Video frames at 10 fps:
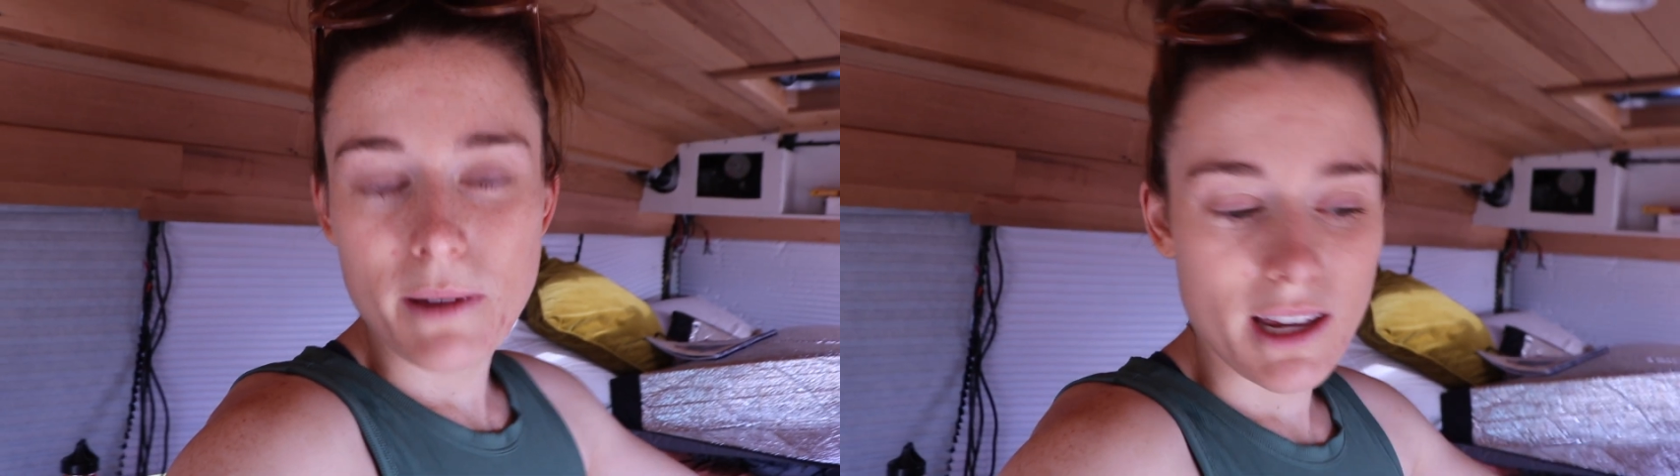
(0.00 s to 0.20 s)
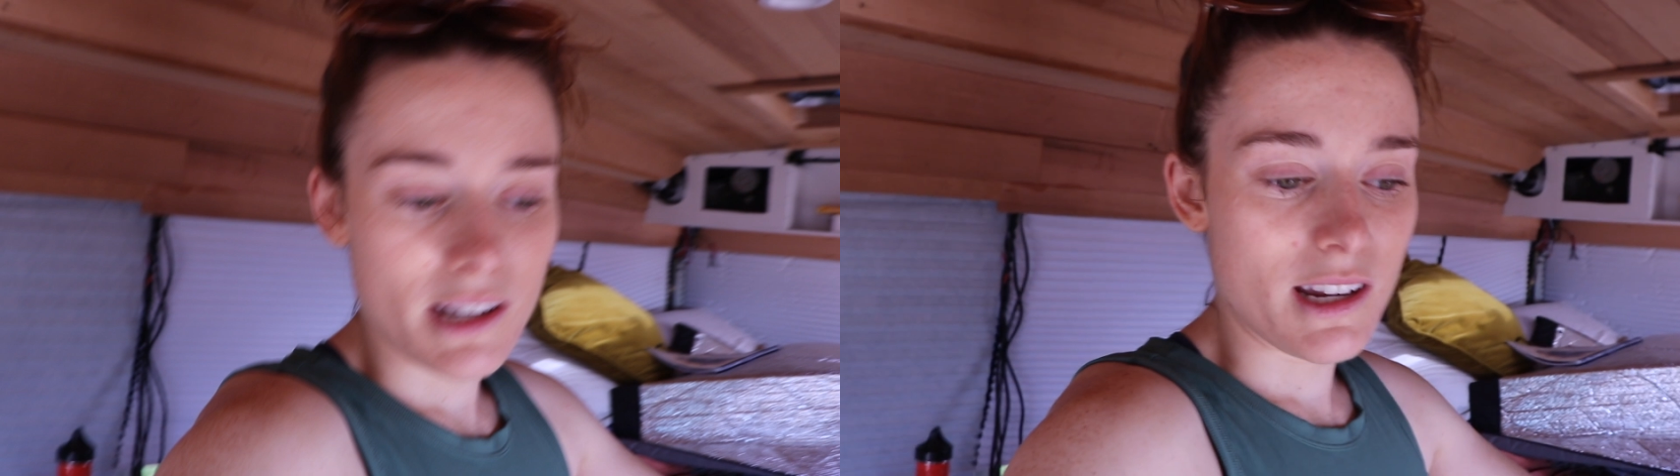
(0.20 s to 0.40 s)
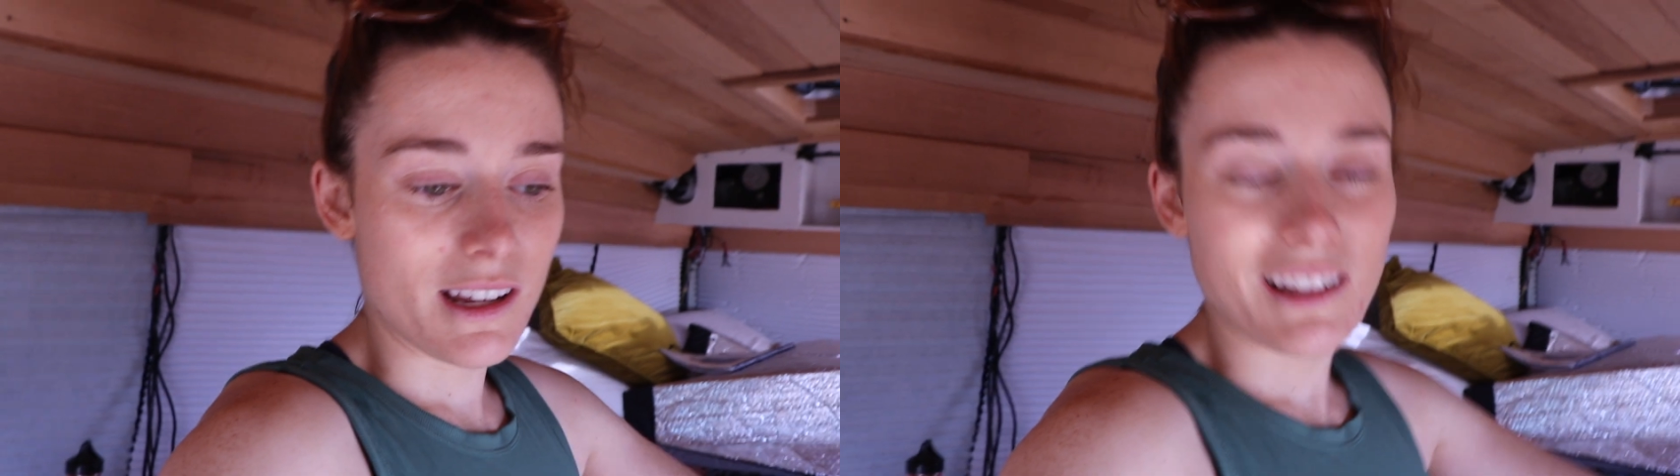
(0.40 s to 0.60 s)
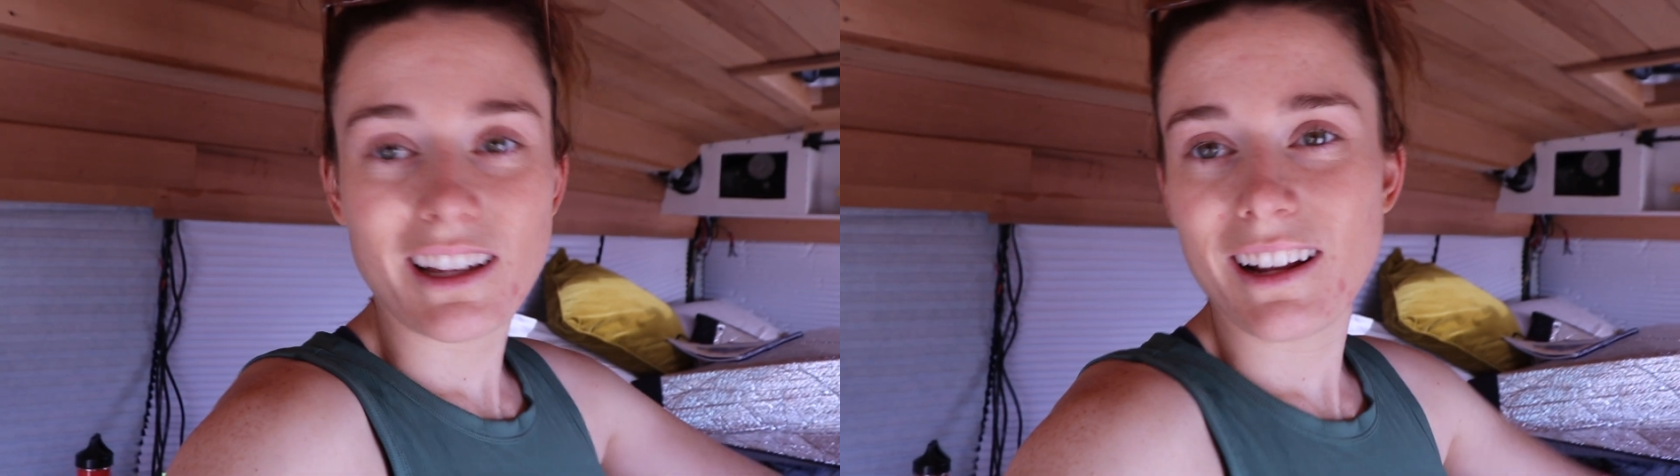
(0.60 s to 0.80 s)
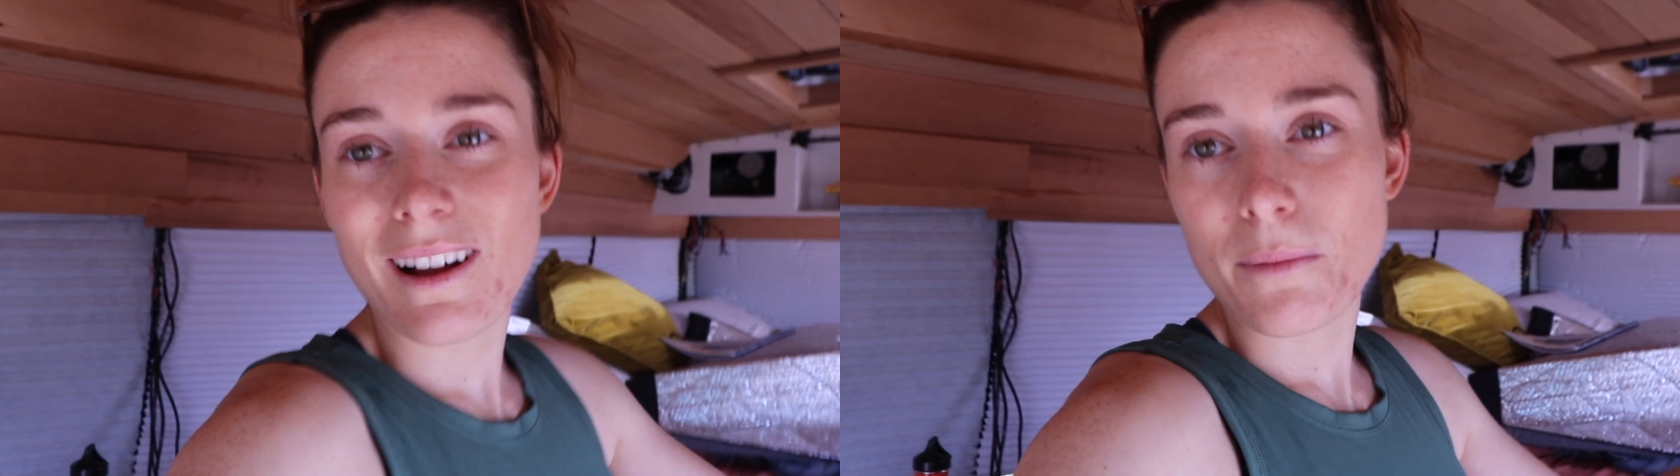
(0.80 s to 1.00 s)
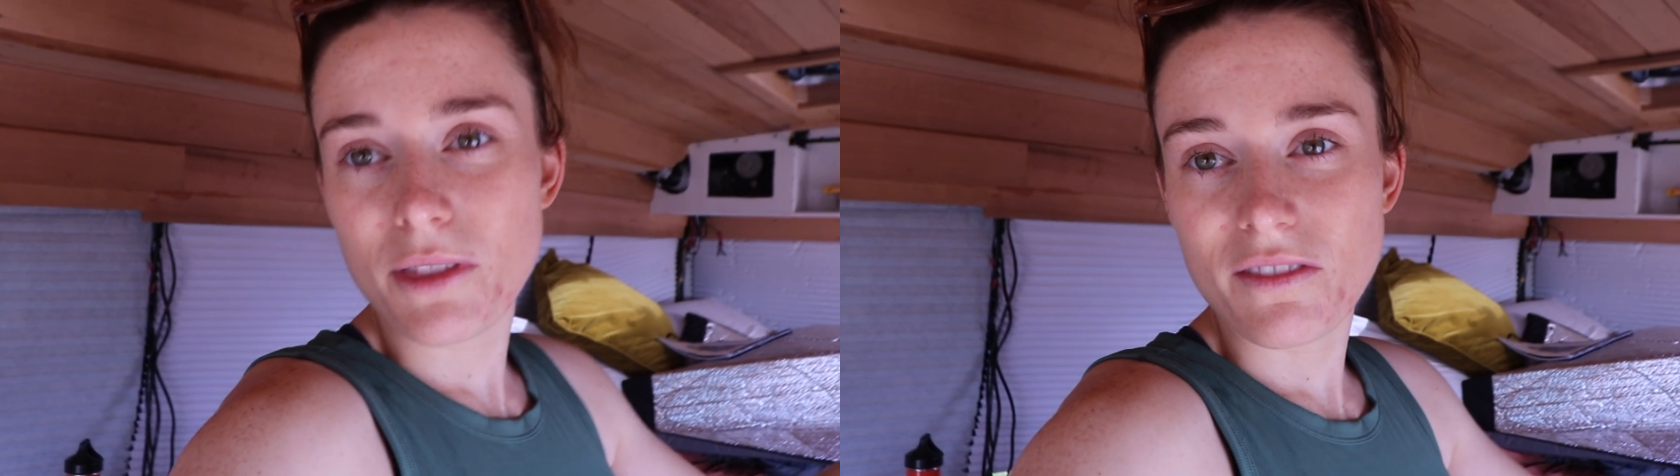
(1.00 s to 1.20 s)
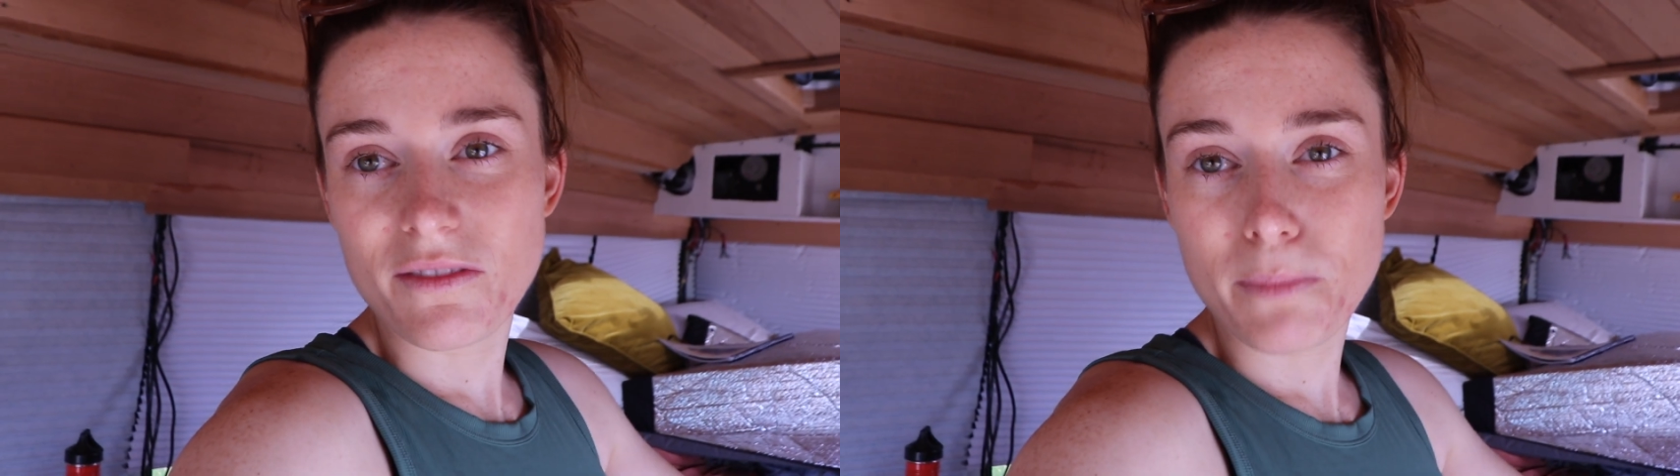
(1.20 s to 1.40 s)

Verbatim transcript: been cleaning up the